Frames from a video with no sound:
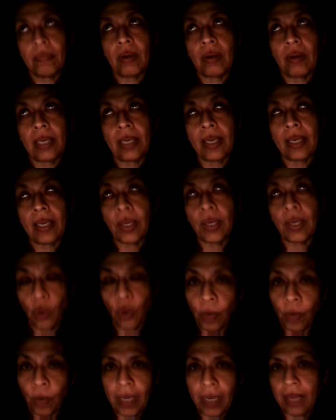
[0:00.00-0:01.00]
in open
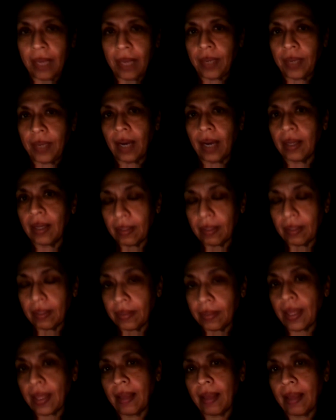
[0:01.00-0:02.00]
area
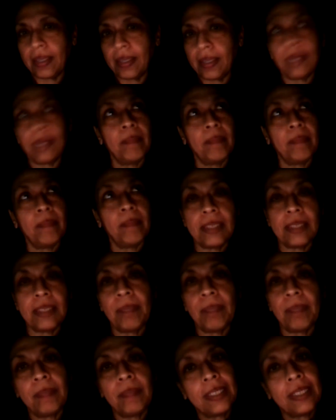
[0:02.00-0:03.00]
than in meeting people in
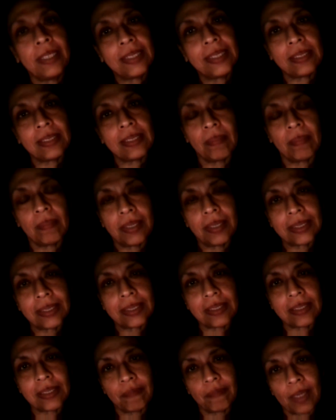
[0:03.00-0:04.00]
the cinemas and stuff
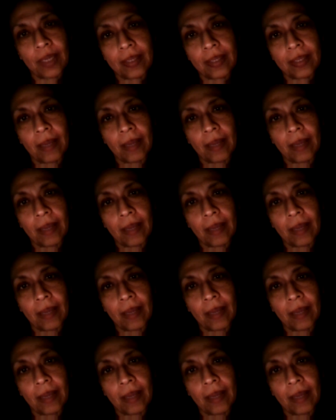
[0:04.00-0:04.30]
like that?